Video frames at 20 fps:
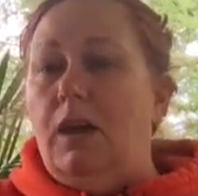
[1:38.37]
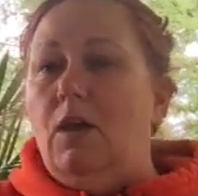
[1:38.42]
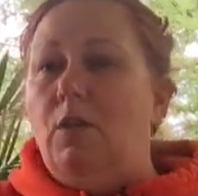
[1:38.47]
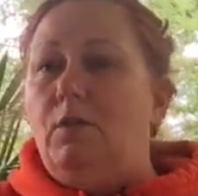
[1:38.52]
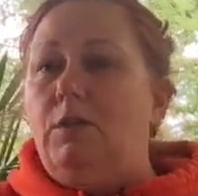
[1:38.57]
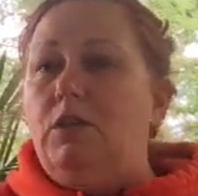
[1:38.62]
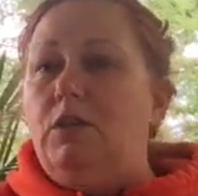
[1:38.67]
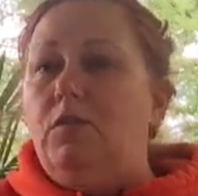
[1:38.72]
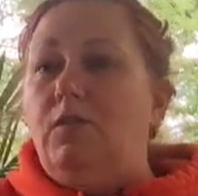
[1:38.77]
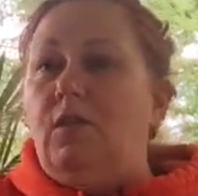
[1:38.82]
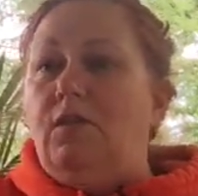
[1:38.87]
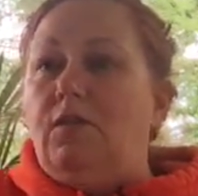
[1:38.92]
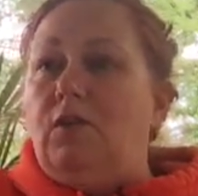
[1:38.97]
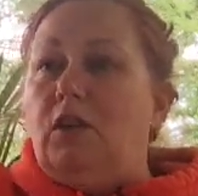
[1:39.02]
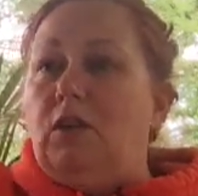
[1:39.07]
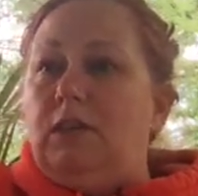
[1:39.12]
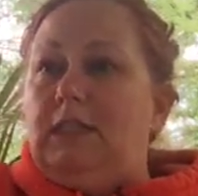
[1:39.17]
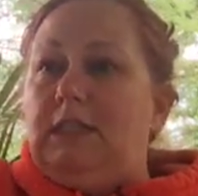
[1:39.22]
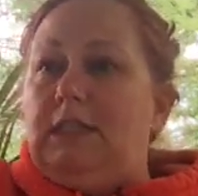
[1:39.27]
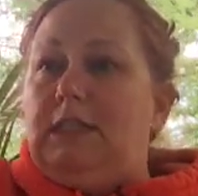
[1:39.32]
We do have a
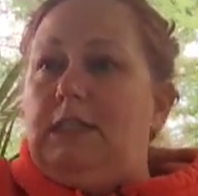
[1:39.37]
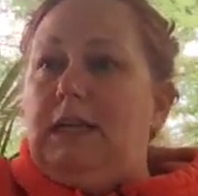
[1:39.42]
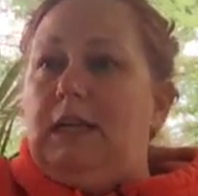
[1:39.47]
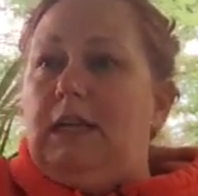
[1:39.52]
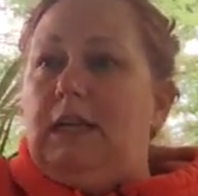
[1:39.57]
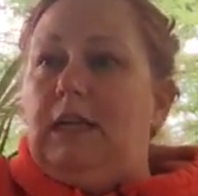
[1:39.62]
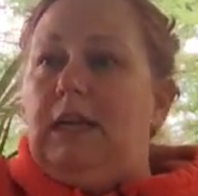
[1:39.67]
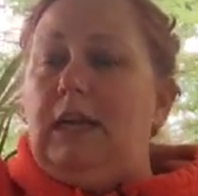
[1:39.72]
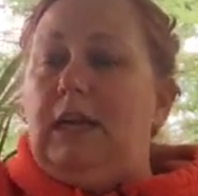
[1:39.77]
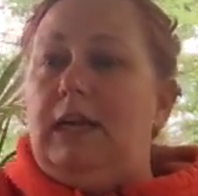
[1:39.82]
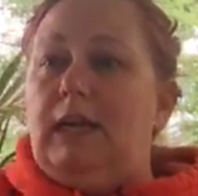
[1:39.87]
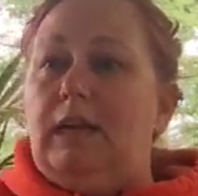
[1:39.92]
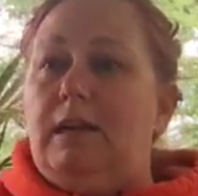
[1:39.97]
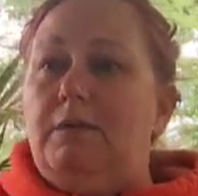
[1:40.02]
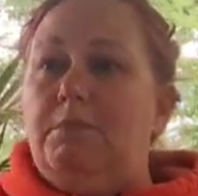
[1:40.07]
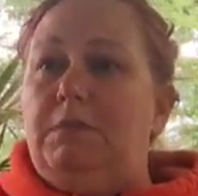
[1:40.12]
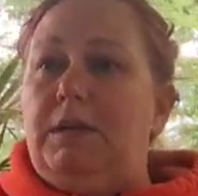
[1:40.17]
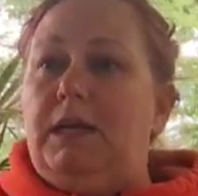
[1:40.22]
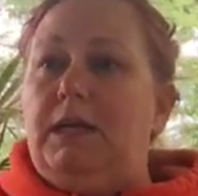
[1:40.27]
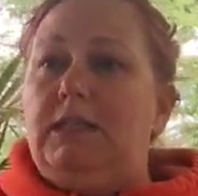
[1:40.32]
vaulted ceiling
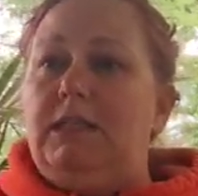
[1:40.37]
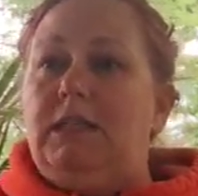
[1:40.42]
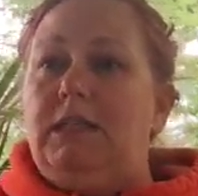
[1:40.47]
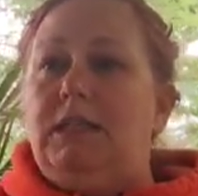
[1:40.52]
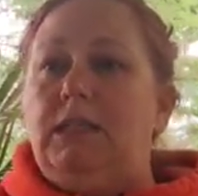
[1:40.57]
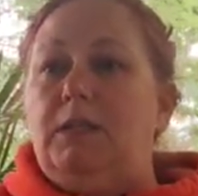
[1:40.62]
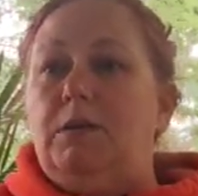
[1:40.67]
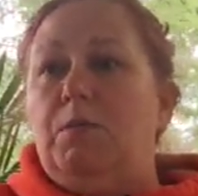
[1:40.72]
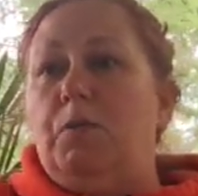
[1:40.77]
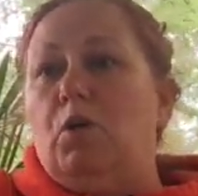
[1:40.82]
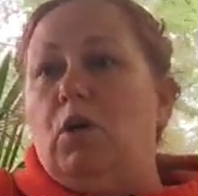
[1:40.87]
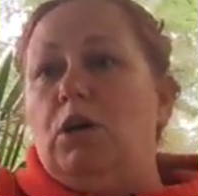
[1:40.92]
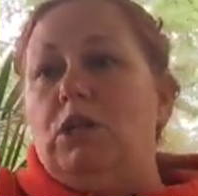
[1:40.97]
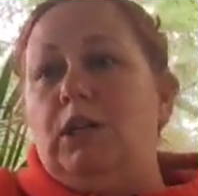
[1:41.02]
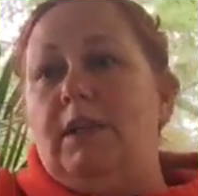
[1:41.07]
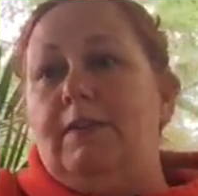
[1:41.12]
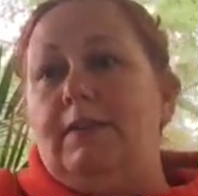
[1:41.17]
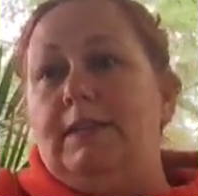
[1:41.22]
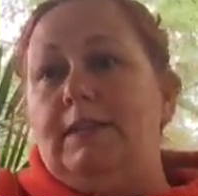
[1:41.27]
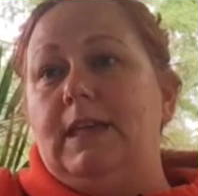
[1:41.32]
because this is the porch
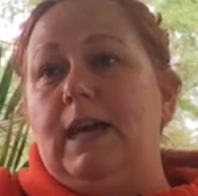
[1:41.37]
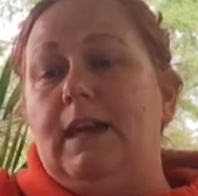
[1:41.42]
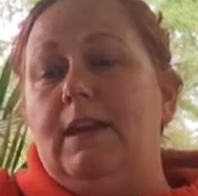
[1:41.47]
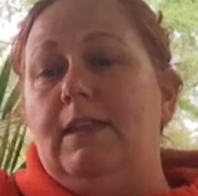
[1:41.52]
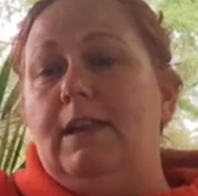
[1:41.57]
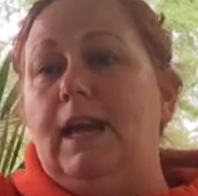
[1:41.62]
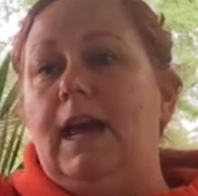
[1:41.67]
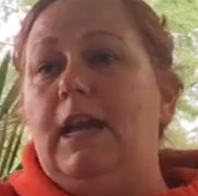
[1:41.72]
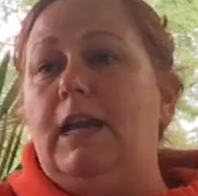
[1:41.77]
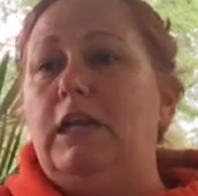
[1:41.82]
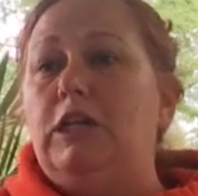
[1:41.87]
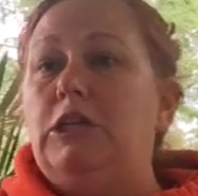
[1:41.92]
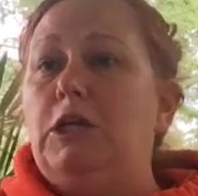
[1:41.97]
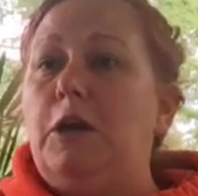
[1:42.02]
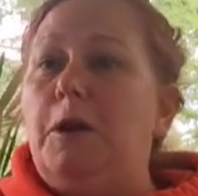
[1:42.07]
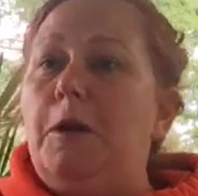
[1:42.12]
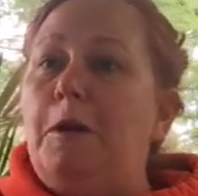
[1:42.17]
on the side of the cottage,